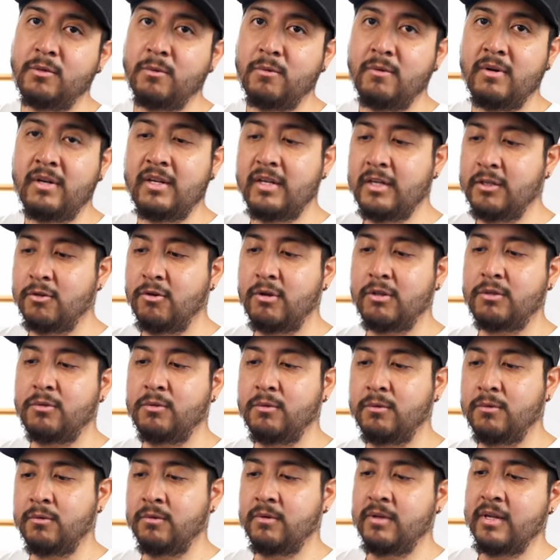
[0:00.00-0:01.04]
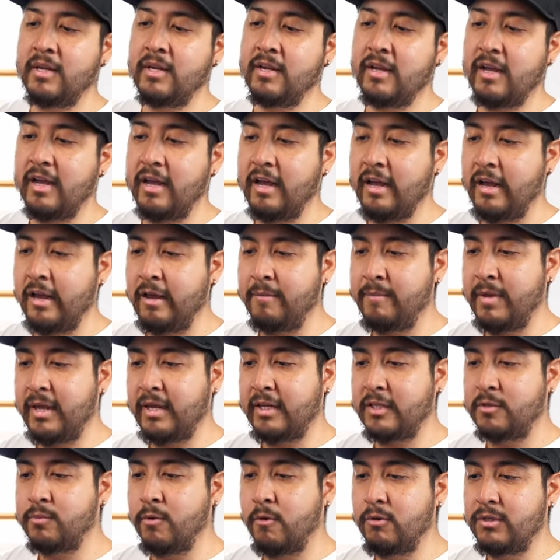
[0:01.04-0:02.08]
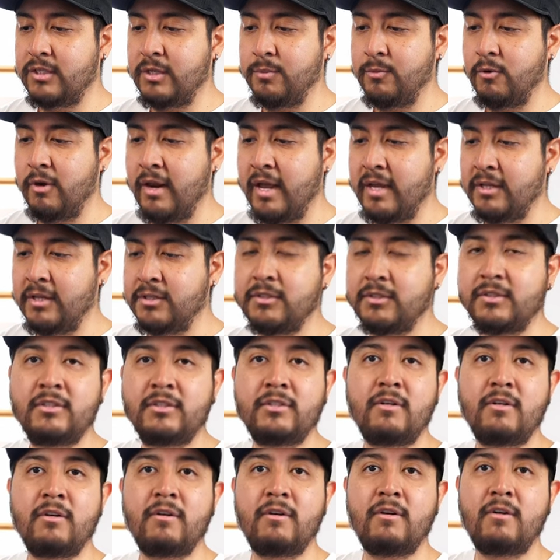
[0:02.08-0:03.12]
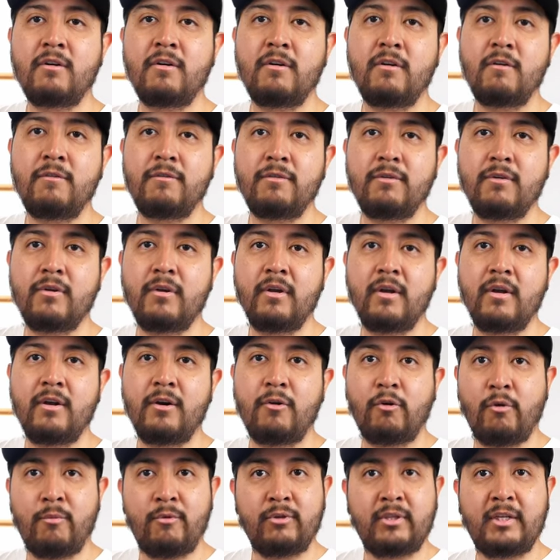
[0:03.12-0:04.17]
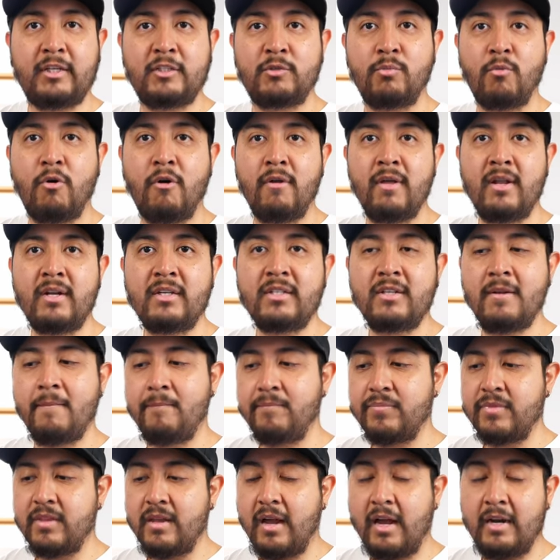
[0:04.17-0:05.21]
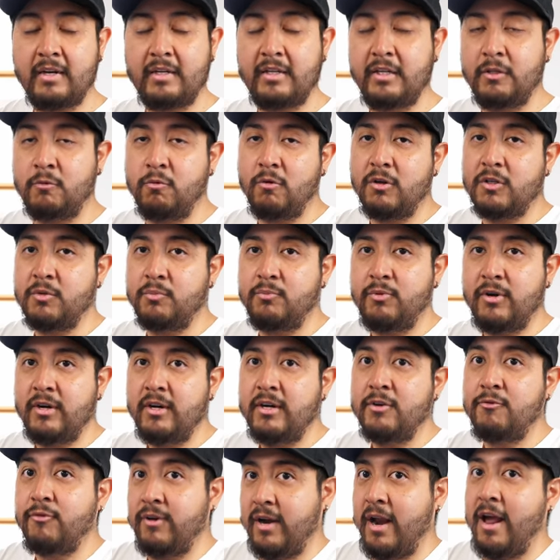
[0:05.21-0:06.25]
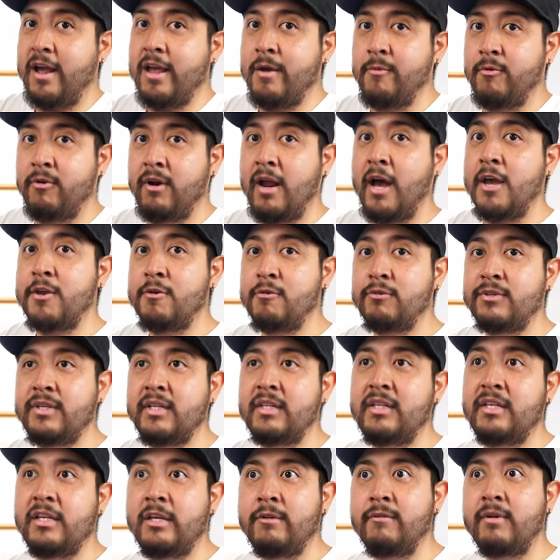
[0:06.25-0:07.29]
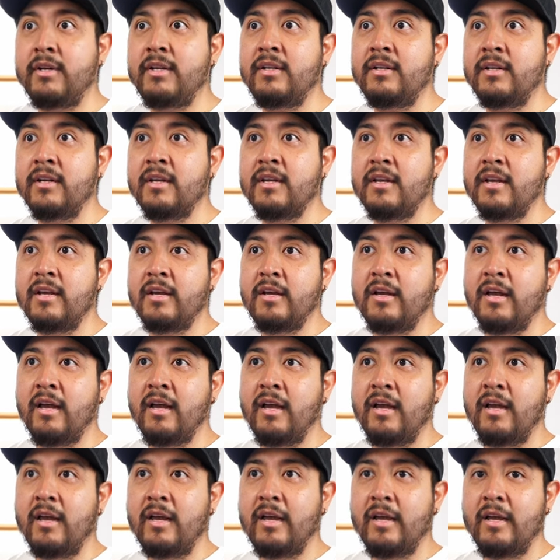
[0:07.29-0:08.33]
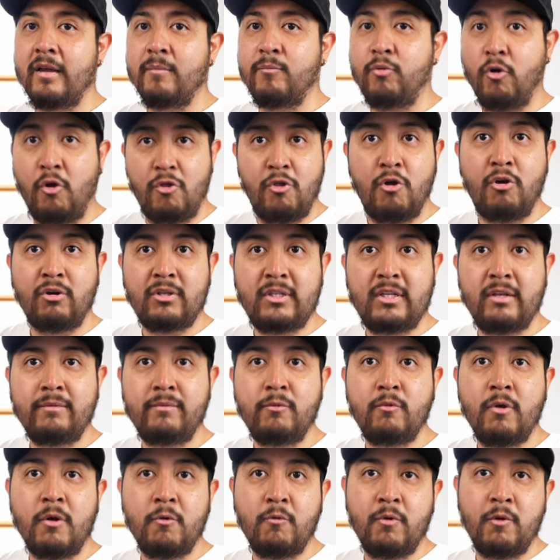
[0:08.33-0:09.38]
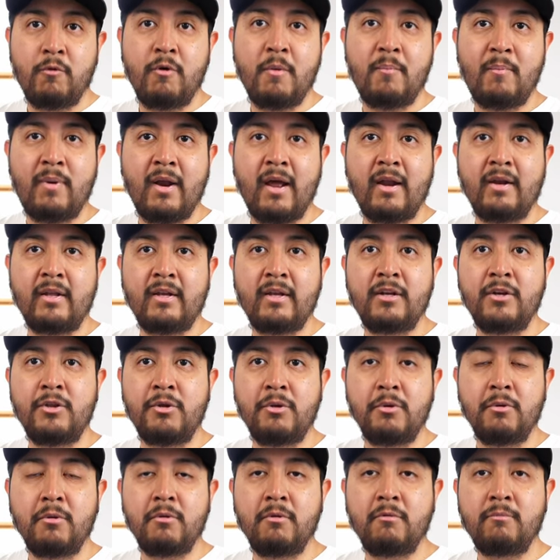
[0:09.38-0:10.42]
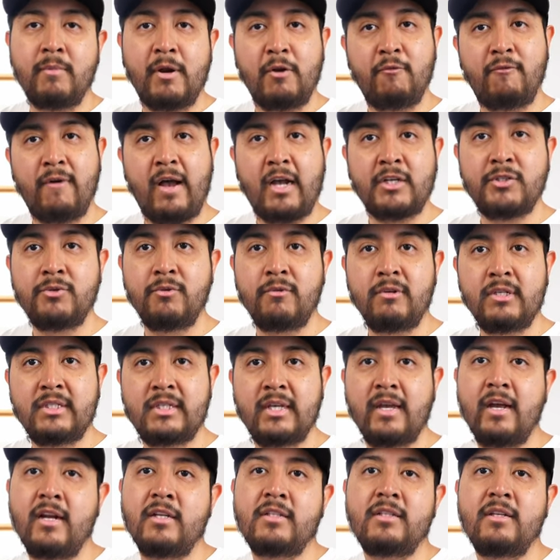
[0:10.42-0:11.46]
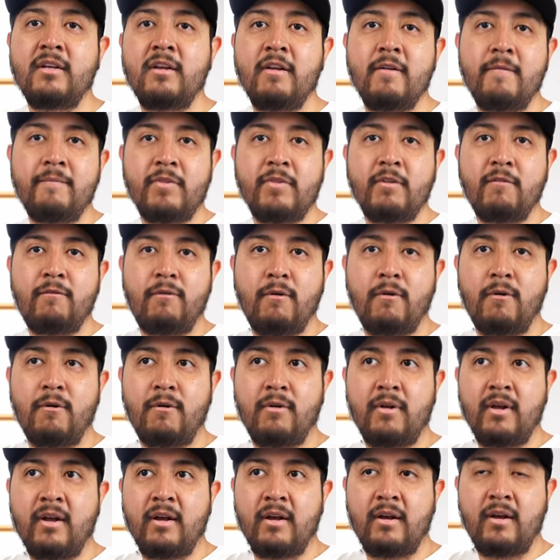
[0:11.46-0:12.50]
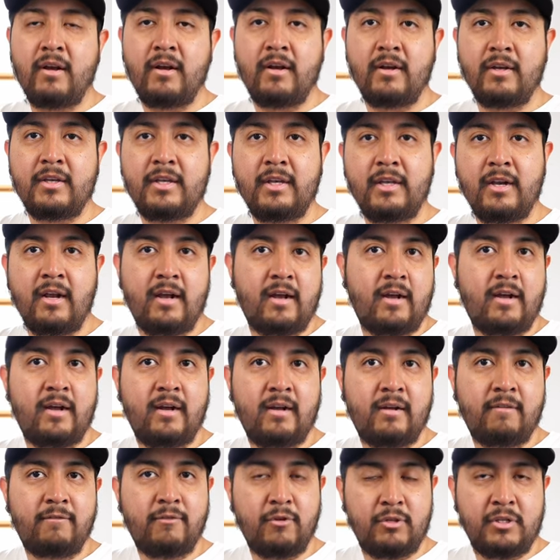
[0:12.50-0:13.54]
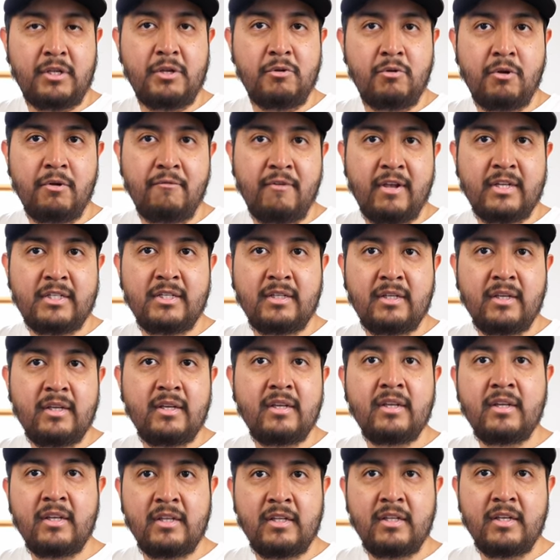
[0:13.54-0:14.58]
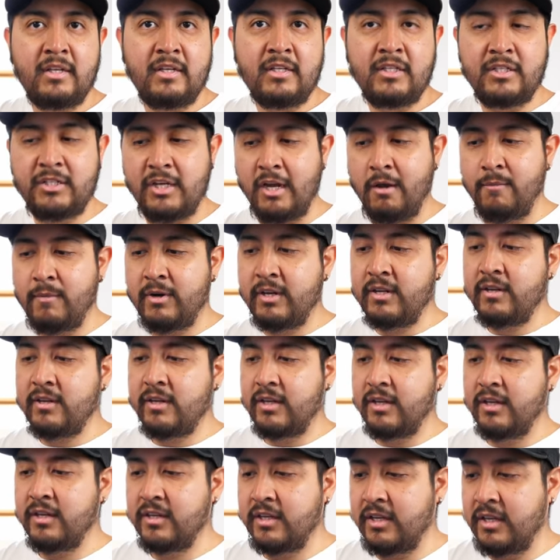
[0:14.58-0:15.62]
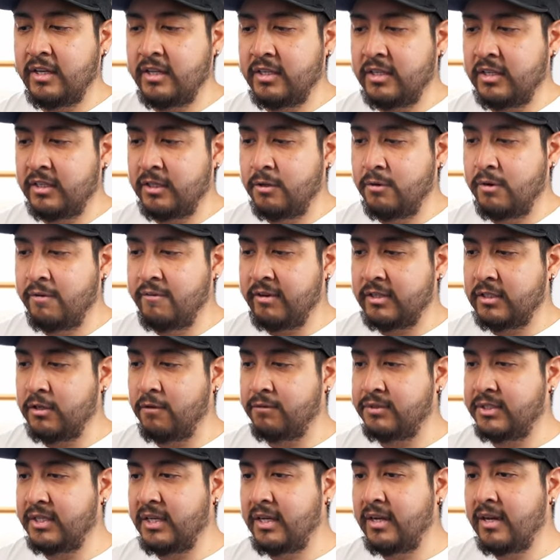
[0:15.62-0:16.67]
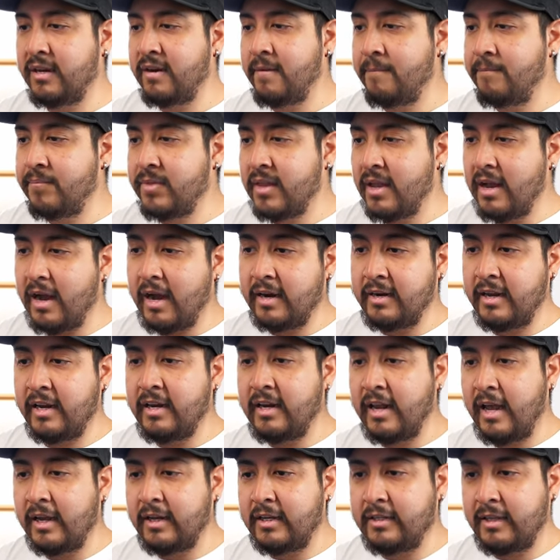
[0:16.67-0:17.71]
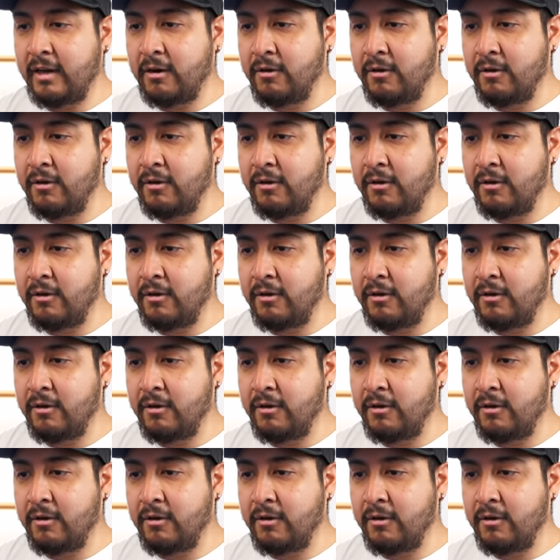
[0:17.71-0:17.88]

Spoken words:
tool in order to make small simulations of robotics models. And it works pretty reliable. I use it even productive when we were planning new manufacturing cells for the university in Germany, here in the University of Siegen. And I like it a